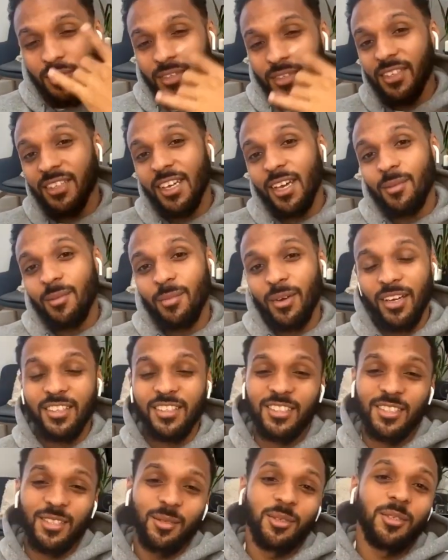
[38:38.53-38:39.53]
Yep, I can
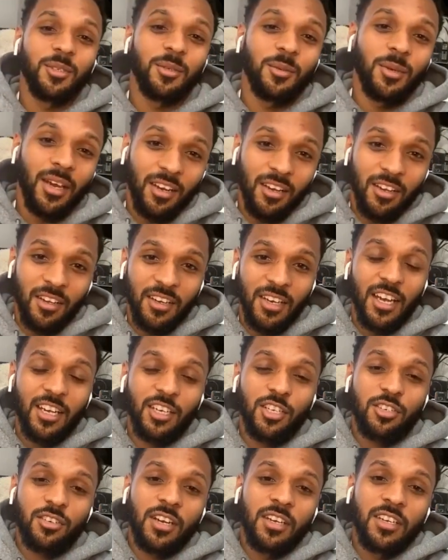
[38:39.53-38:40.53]
still do it. I learned that at
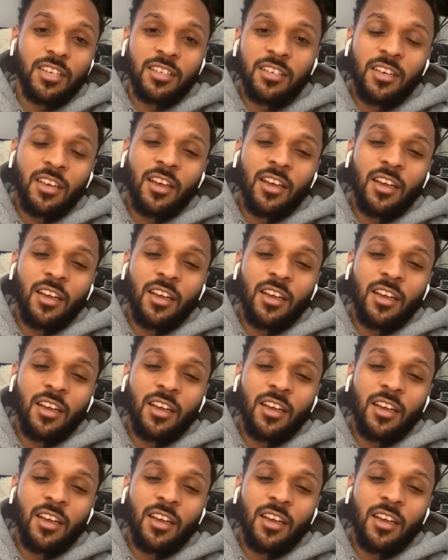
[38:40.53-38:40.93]
training.